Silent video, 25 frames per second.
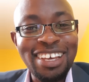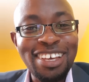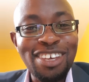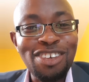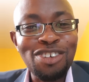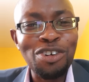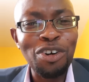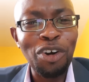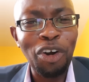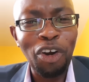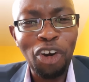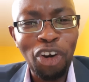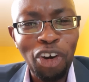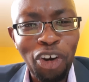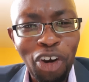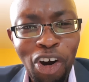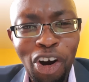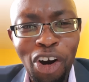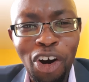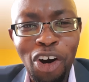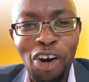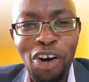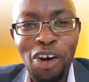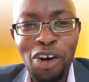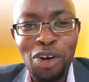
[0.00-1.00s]
Your
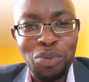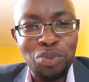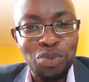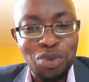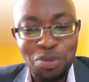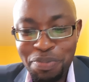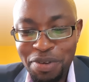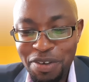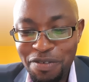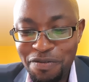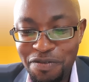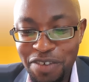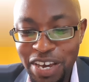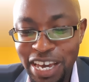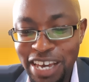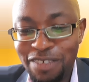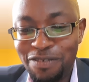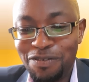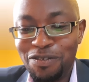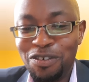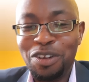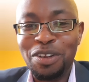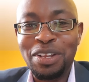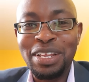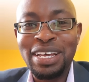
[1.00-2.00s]
God will be
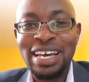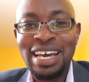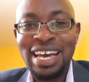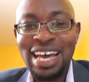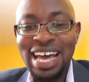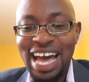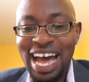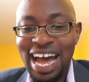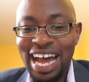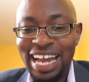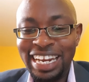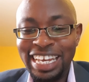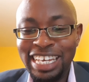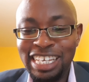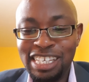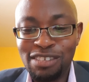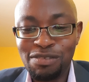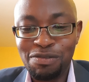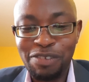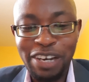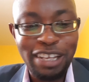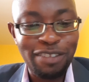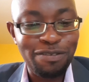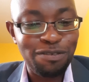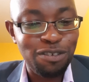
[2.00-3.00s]
faithful, and his
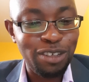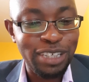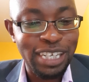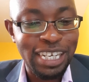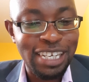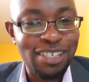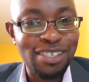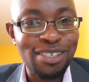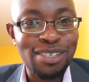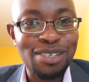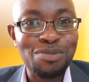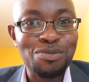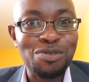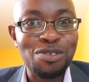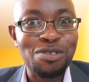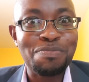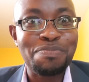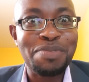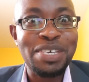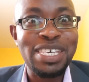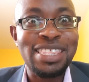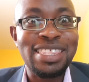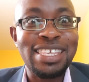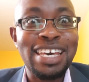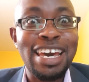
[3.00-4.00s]
faithfulness will
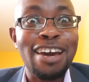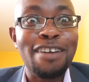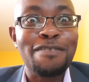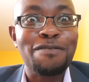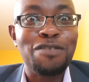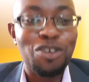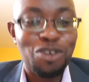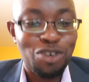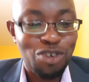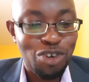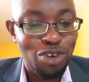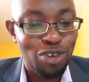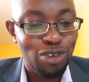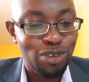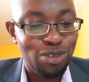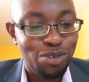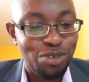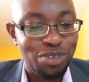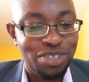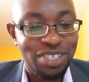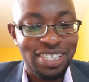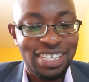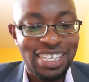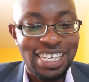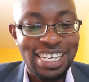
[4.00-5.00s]
be there for all
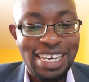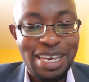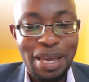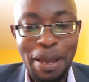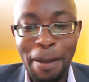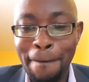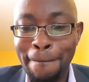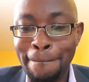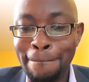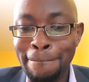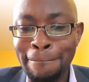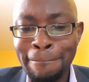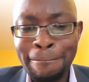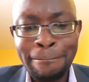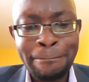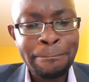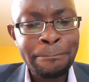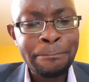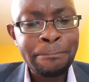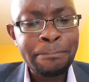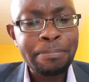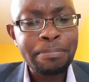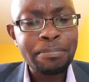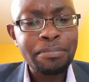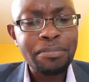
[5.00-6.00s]
to see.
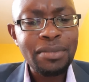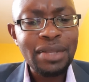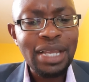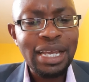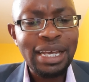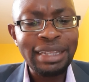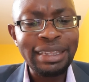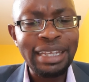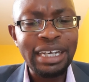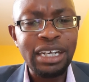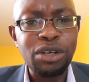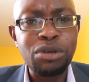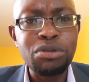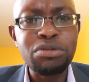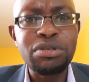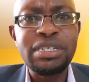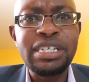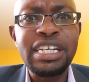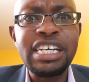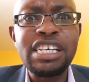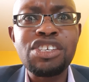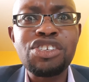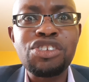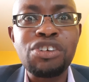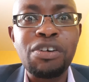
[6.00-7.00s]
The
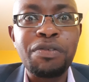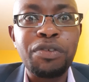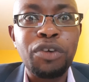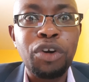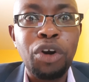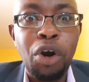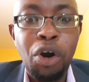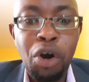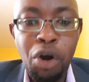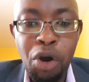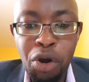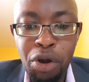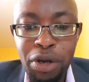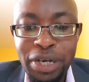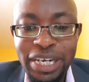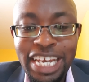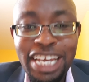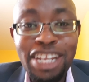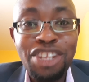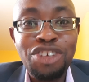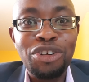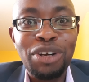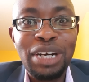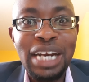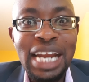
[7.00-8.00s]
goodness of God
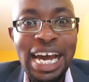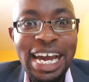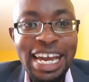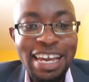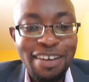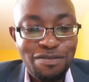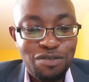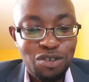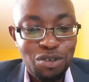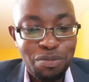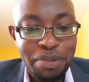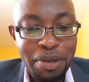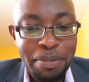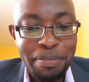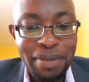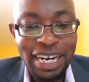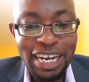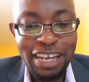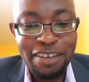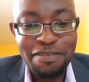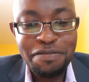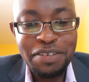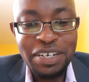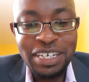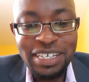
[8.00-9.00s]
in your life will be
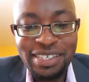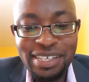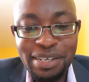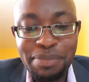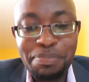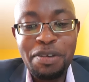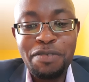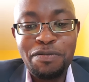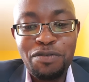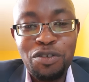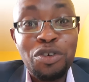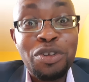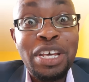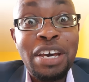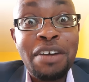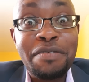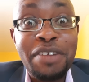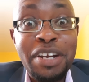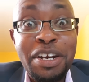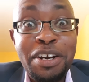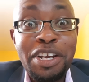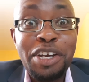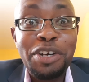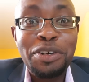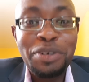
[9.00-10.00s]
manifested before their
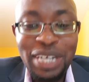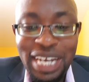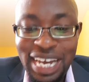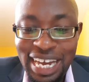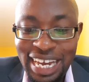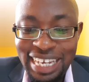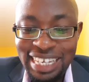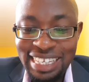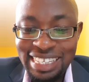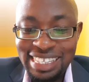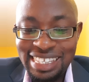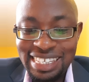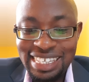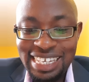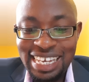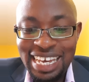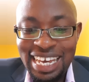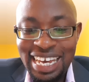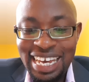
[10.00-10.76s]
very own eyes.